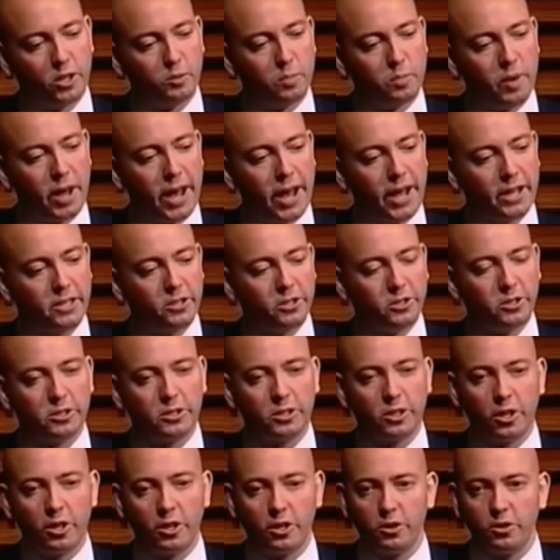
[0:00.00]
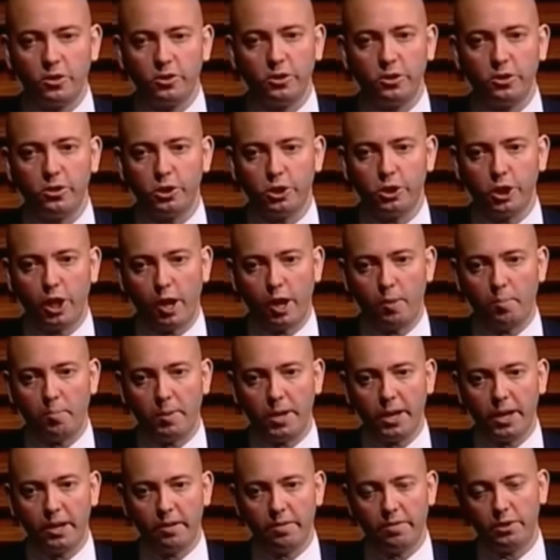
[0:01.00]
goes bad, you're just going to lose your job.
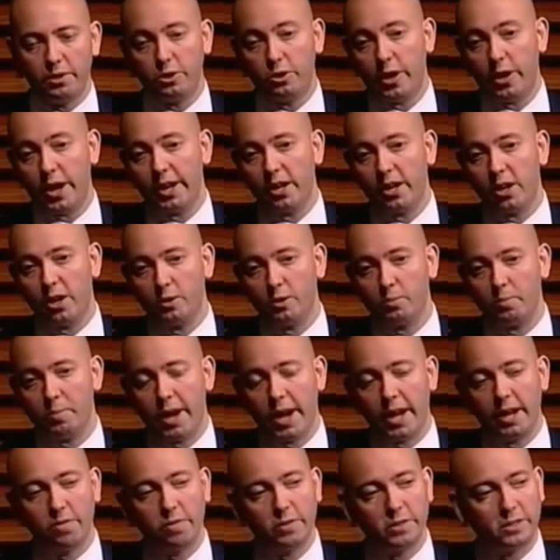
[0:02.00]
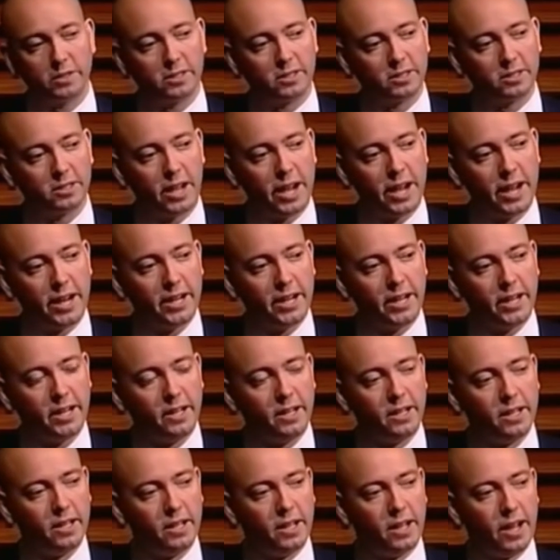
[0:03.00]
But if the trade goes bad for society,
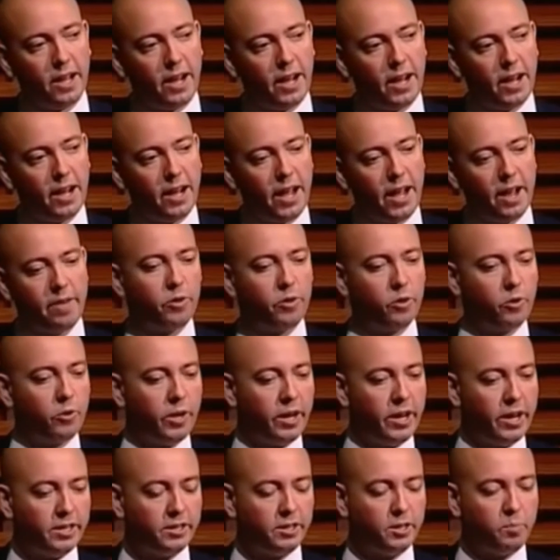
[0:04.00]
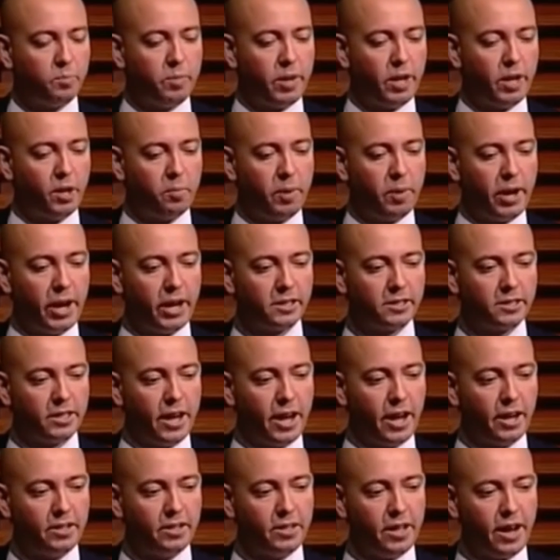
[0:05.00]
everyone has to bail banks
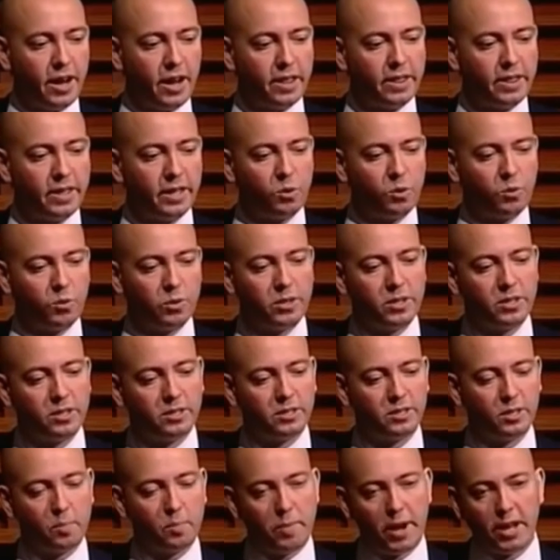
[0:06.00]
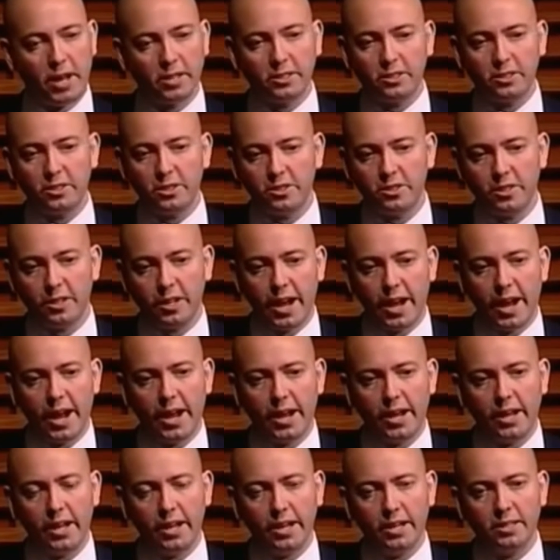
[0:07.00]
out. And I think what this amounts to
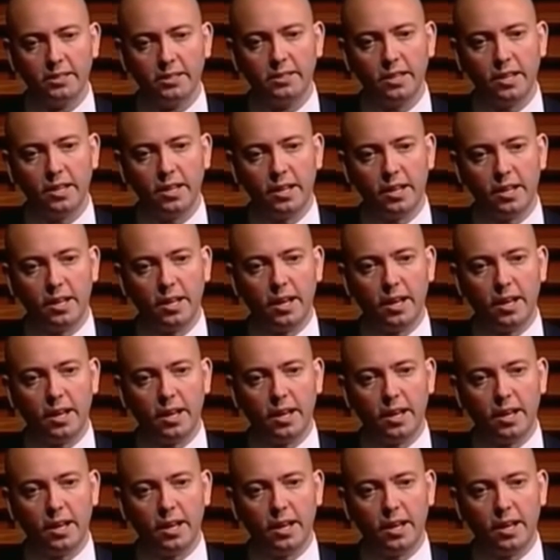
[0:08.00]
today is